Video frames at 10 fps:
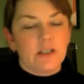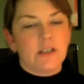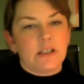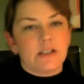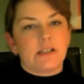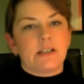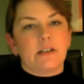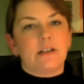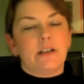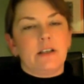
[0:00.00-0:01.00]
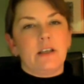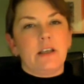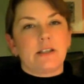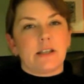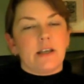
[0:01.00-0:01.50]
that
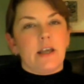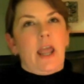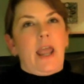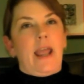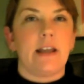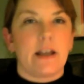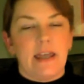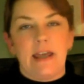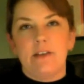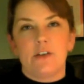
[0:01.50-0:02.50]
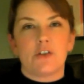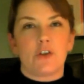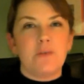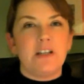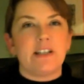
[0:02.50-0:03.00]
in the, again, there's so
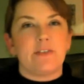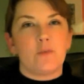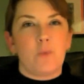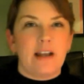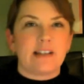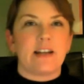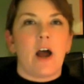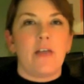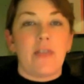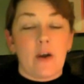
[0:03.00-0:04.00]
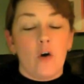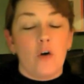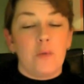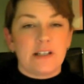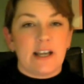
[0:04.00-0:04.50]
many different ways, and they
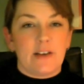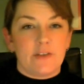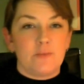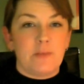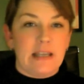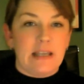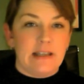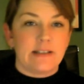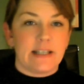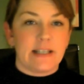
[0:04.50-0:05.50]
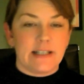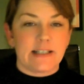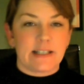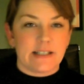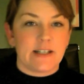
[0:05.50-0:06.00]
always have to be taken into
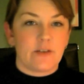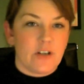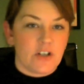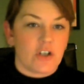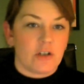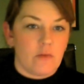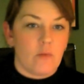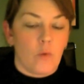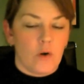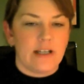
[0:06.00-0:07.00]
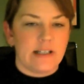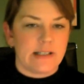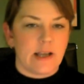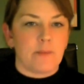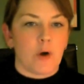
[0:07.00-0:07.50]
consideration what is
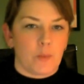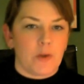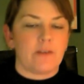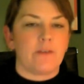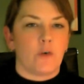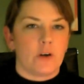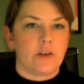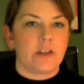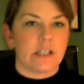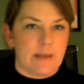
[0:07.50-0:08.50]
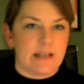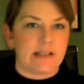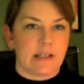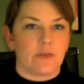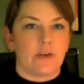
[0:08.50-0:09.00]
appropriate for the space
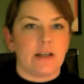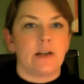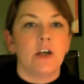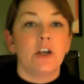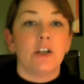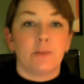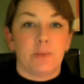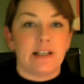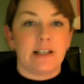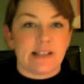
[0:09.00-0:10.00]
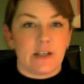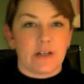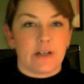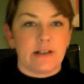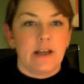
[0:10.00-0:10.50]
that you're in, the place that you're
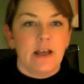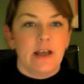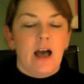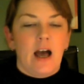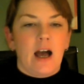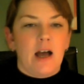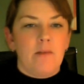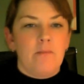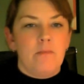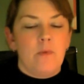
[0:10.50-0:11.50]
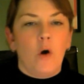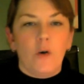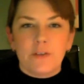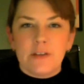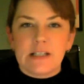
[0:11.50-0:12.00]
in. Often